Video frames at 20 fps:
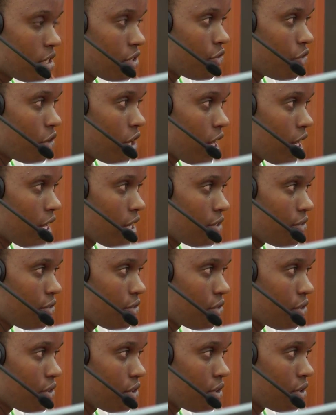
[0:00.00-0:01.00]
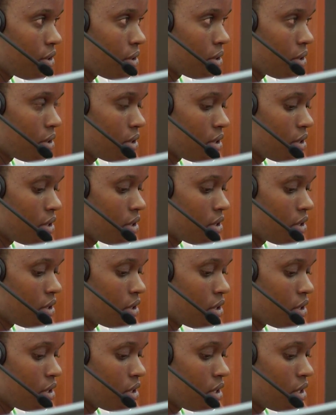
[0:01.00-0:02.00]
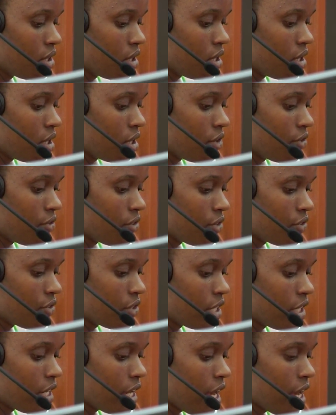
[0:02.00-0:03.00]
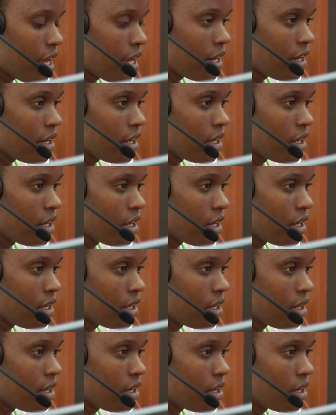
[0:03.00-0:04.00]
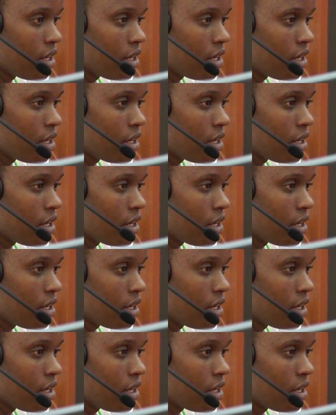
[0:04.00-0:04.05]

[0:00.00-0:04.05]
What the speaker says: just grown and mushroomed. You ask why it hasn't been successful in other countries. I